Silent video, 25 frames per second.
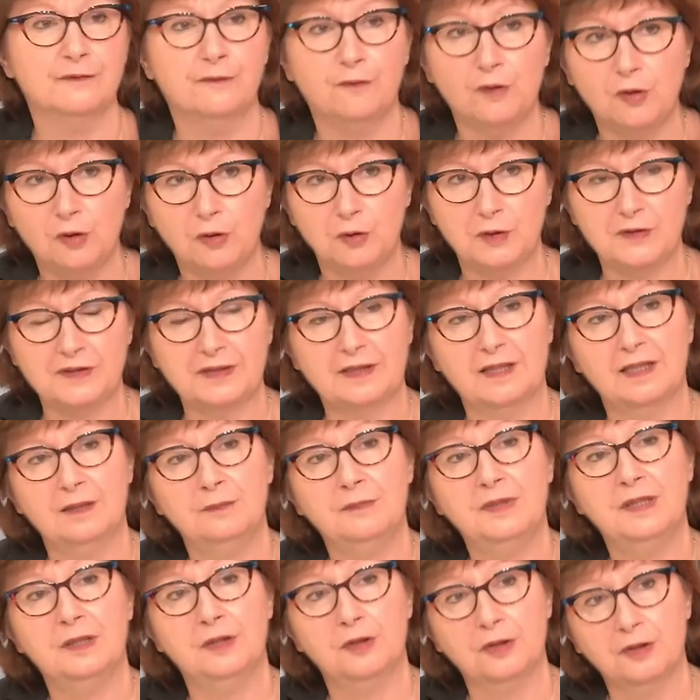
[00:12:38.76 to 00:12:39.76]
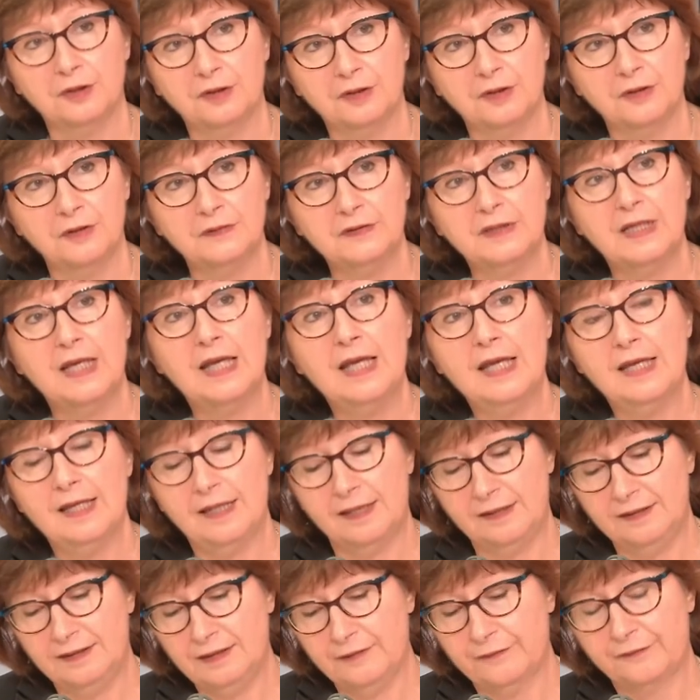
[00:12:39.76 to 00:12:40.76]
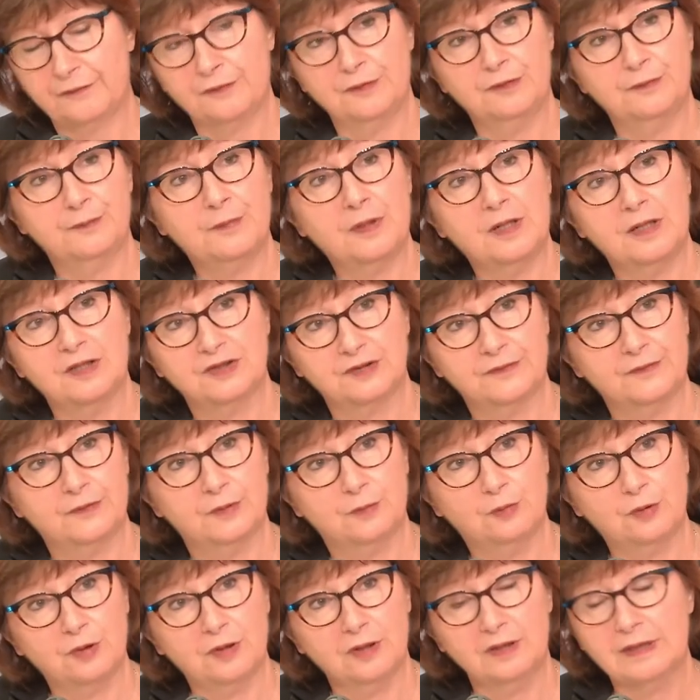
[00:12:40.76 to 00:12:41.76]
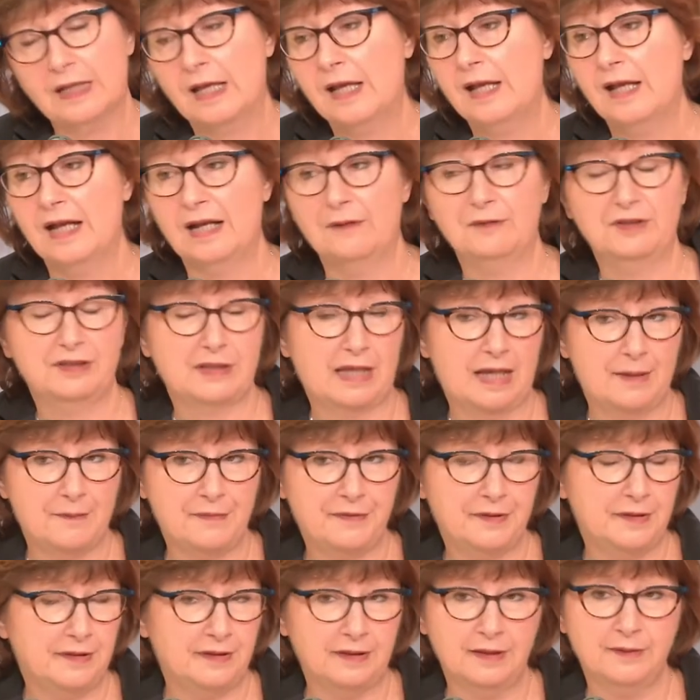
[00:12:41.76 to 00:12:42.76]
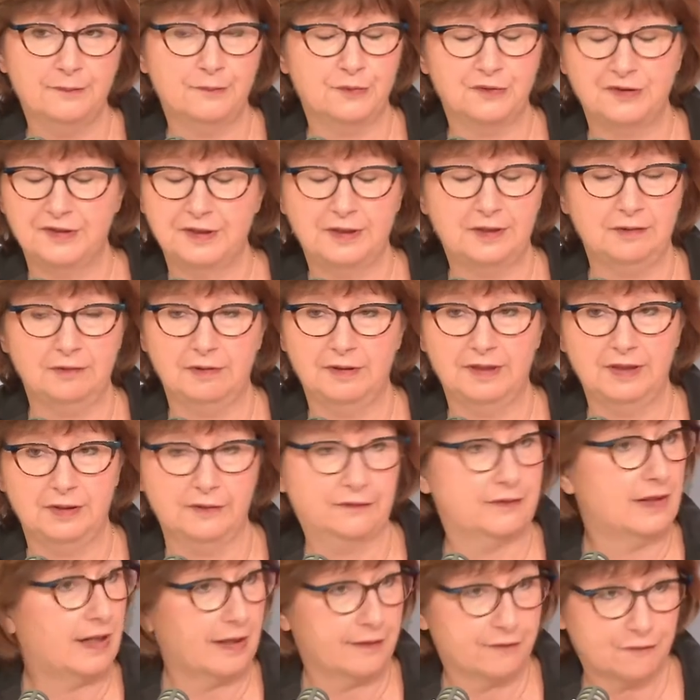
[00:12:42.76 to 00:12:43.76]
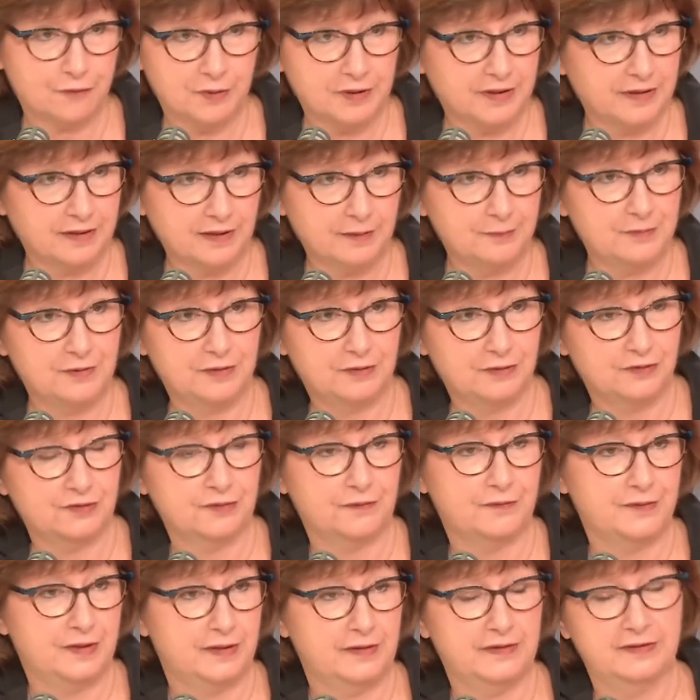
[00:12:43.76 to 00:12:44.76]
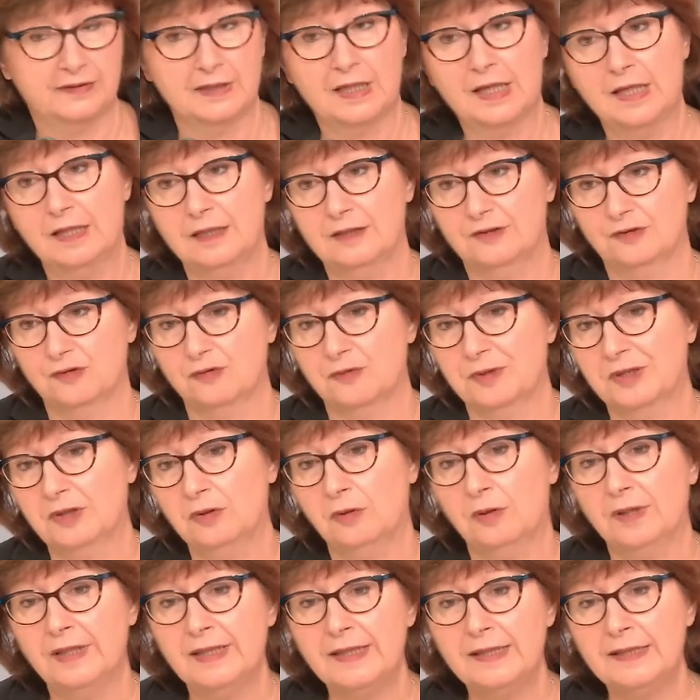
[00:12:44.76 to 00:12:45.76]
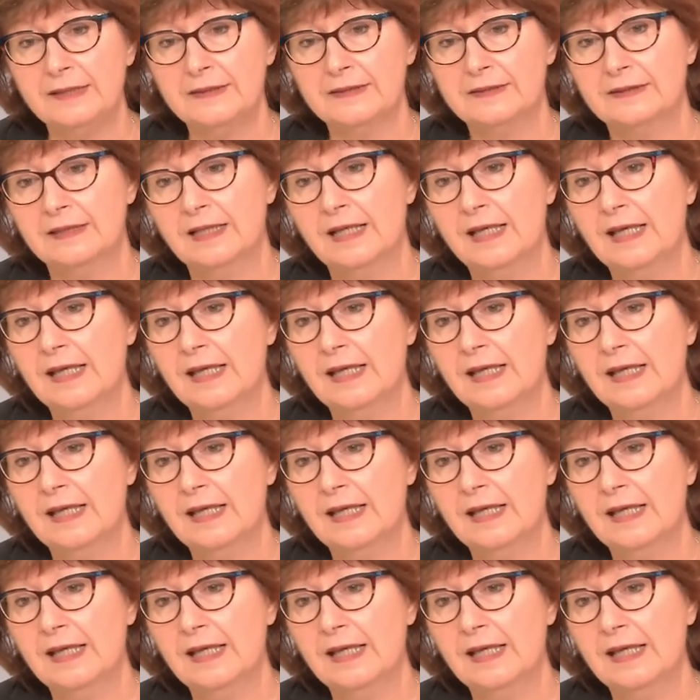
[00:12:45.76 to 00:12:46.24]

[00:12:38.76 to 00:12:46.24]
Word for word: voice can be heard in different parts of the world. I was, I'm thinking particularly of Africa because of these historical links.